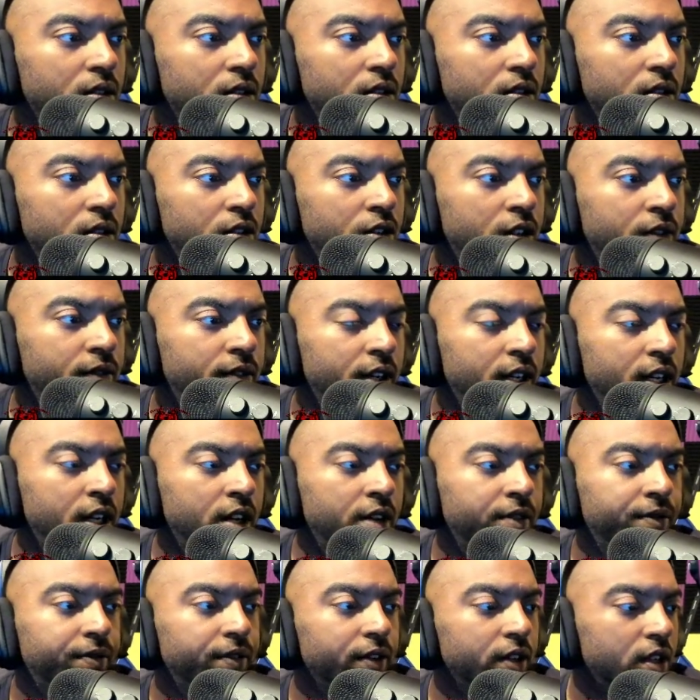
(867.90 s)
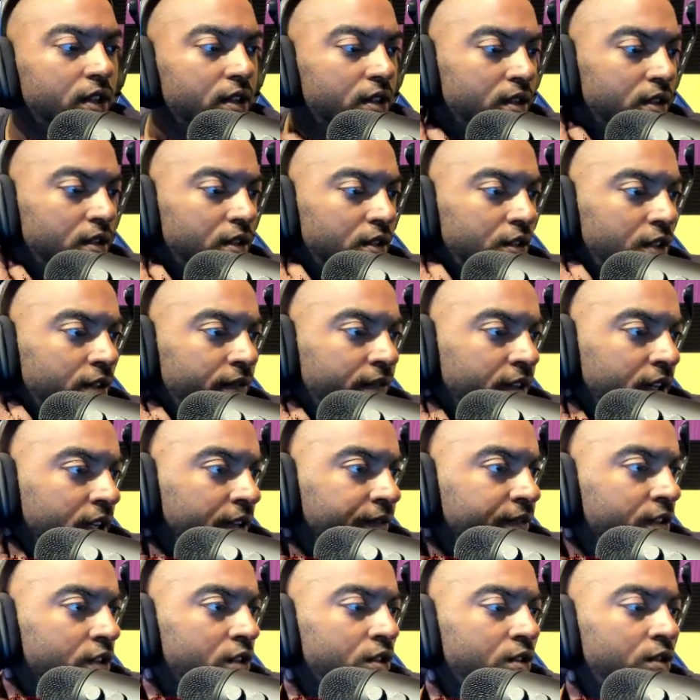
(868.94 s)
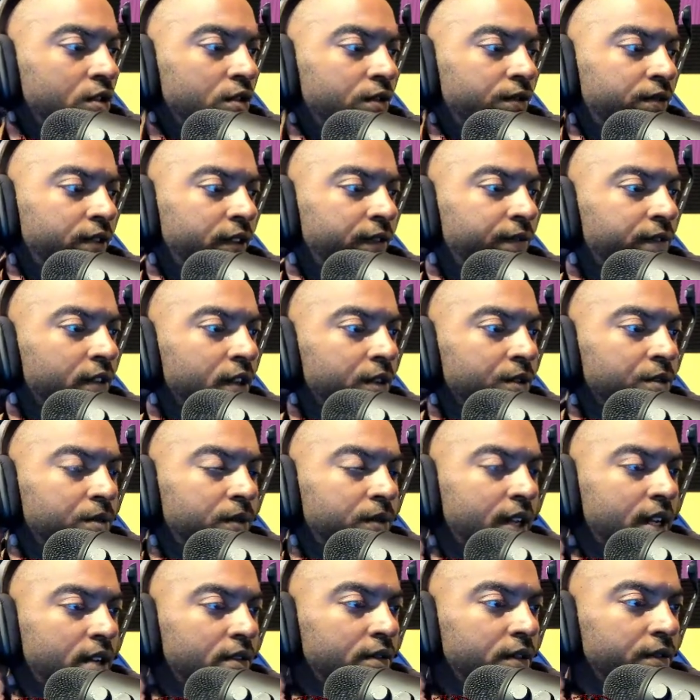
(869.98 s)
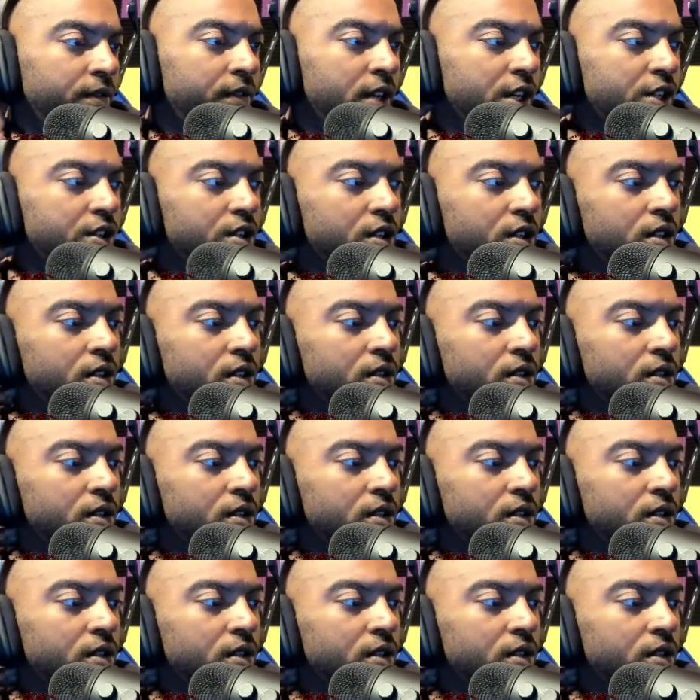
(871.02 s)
You have enough to do 2 fleet farms without refreshing.